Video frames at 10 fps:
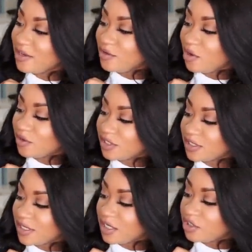and you know,
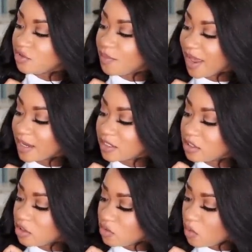just get you back
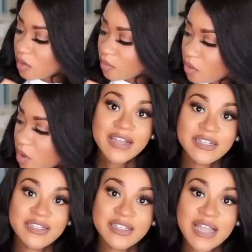to normal. I
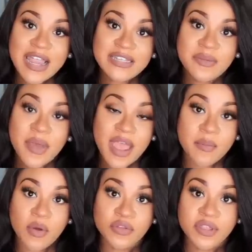just decided to
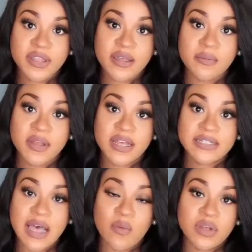pack both of them
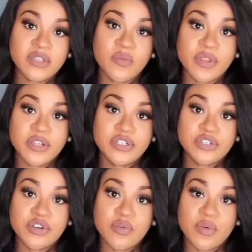because I wasn't really
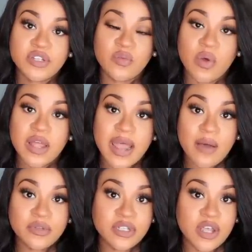sure which one I
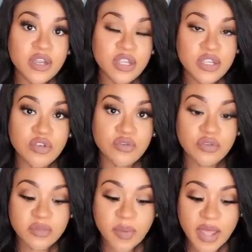was gonna
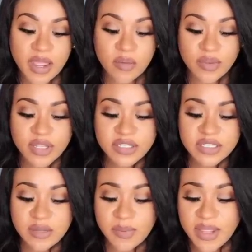use, but it really
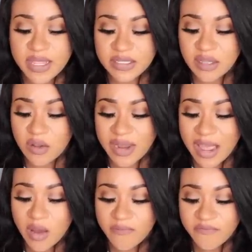just depends on
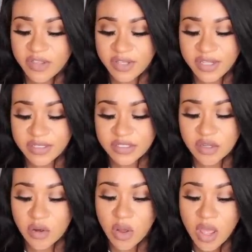how I'm feeling.
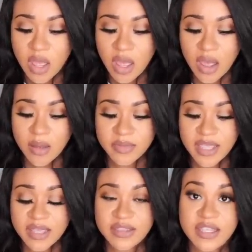So um,
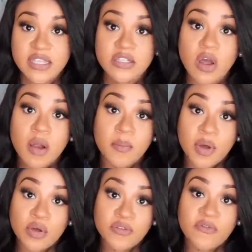yeah, these are
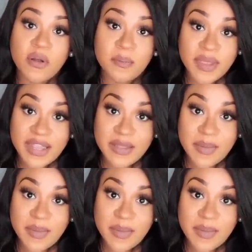both from Belly